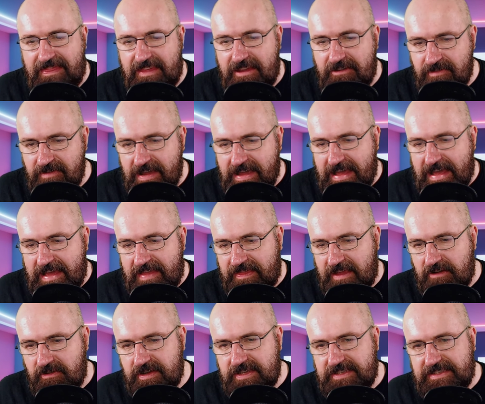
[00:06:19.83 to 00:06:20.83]
There,
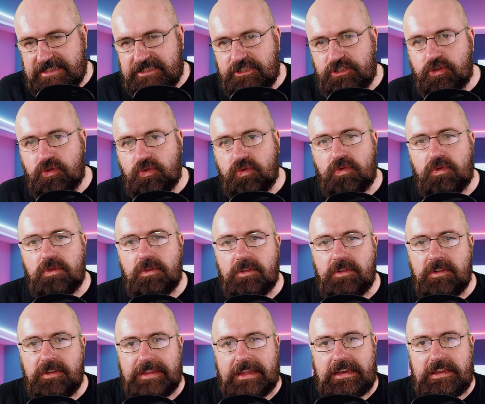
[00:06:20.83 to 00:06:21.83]
there is a
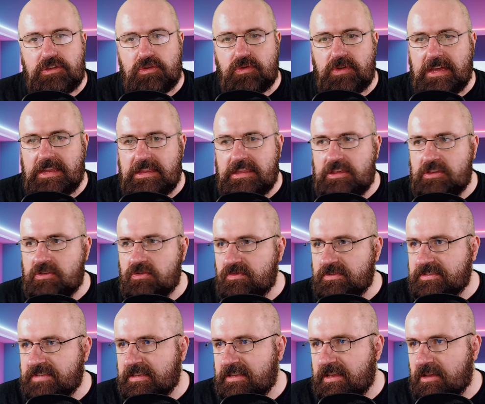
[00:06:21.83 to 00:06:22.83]
tool that you can
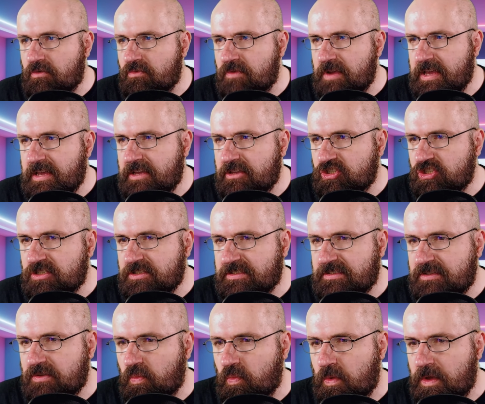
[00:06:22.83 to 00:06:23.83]
use that
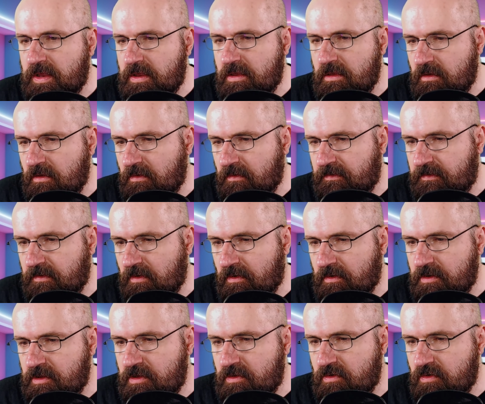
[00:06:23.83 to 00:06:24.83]
arranges the windows
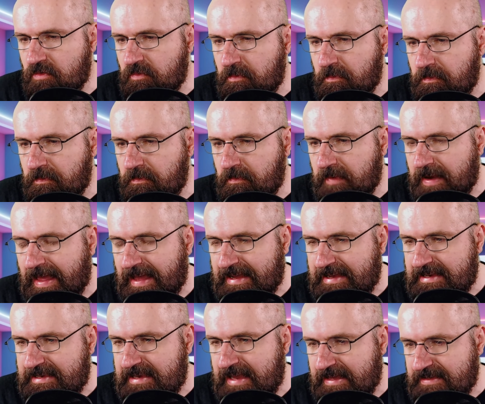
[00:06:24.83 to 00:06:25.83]
on your
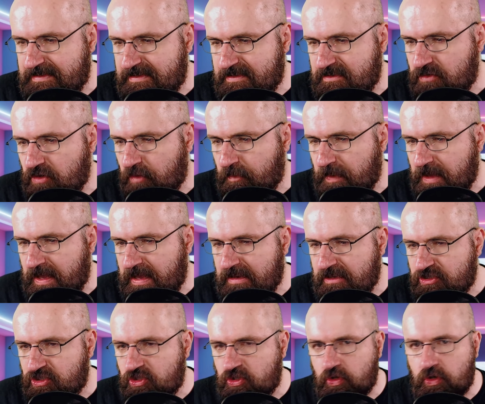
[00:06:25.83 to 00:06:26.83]
like desktop
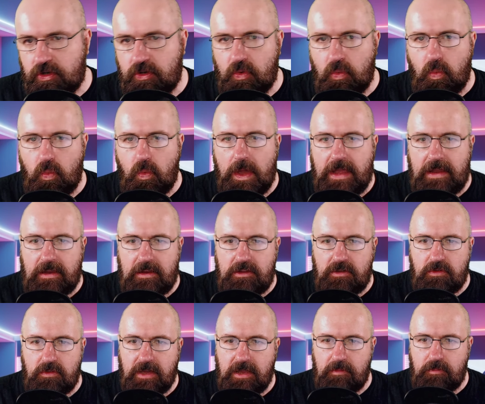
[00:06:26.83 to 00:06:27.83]
in a certain way
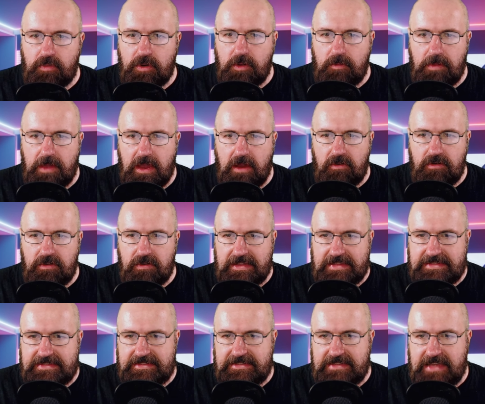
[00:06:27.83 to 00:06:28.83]
that you can prepare and you
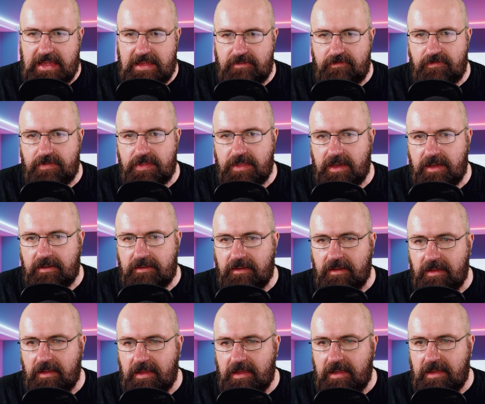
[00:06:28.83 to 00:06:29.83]
can save
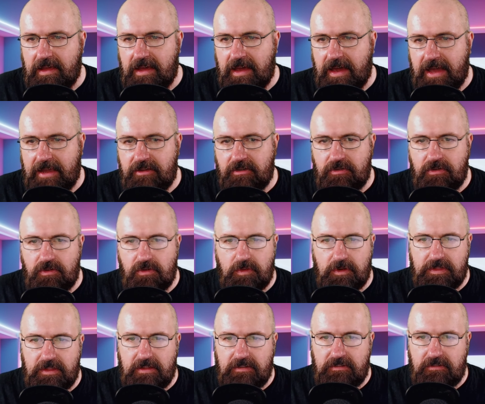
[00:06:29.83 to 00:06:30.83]
that. I don't know
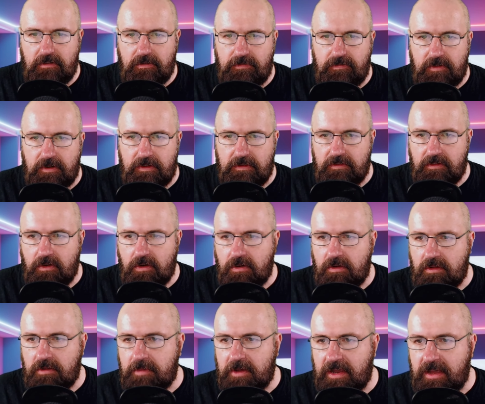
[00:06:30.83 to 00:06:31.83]
what that software is
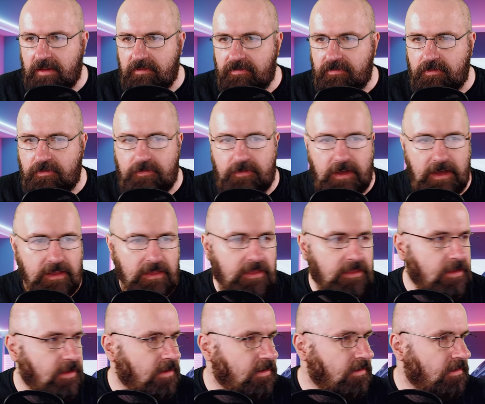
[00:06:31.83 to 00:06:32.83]
called, but I have to find
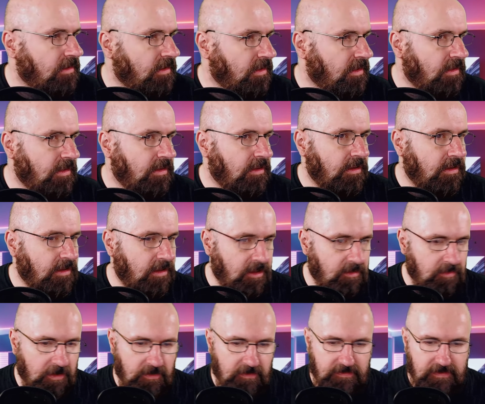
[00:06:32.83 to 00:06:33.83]
that
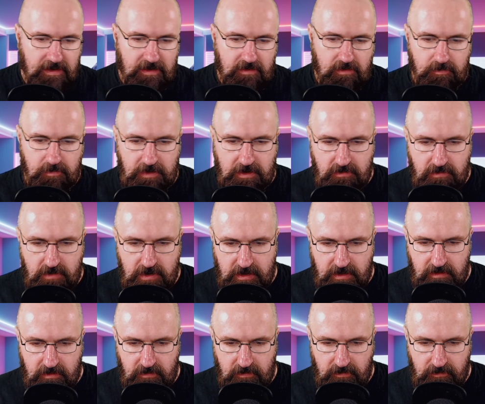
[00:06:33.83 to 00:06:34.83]
uh, because that could be
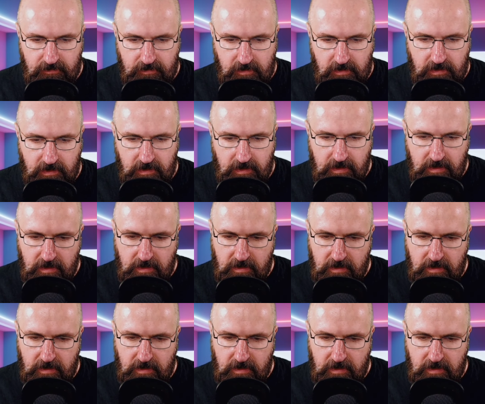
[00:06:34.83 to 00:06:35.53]
really useful.